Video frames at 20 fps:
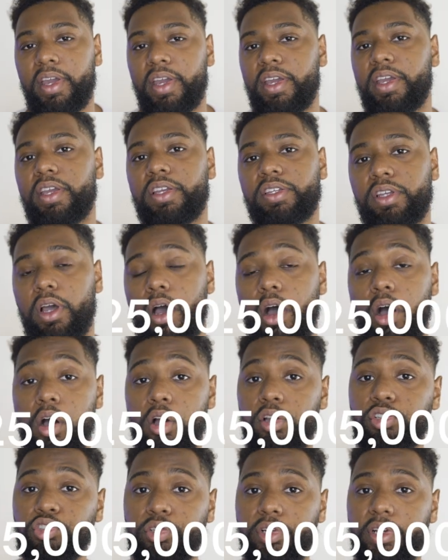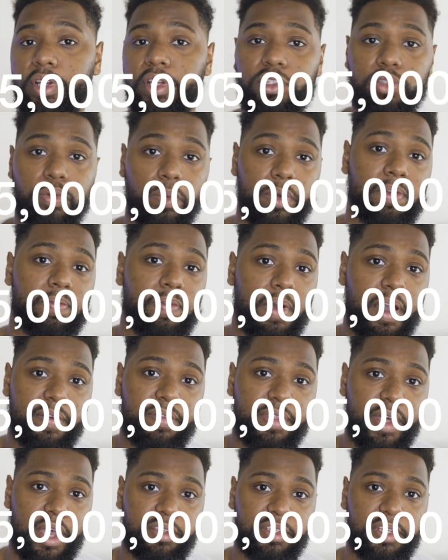is
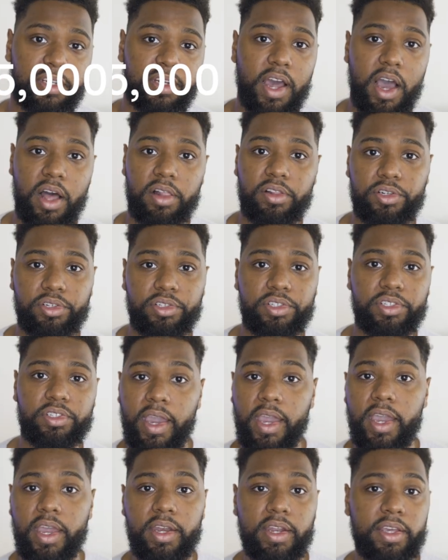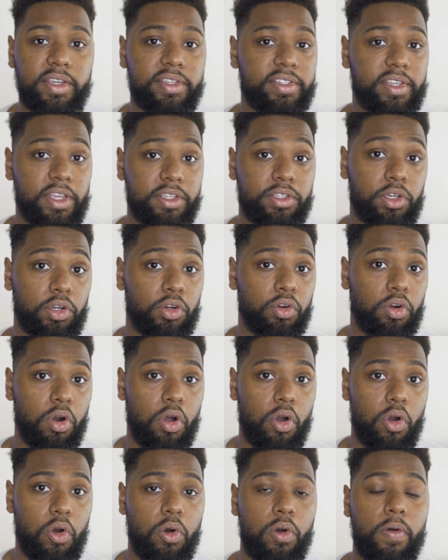$125,000 and is set to
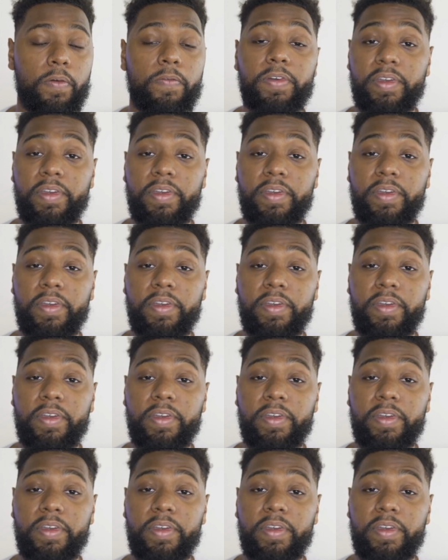grow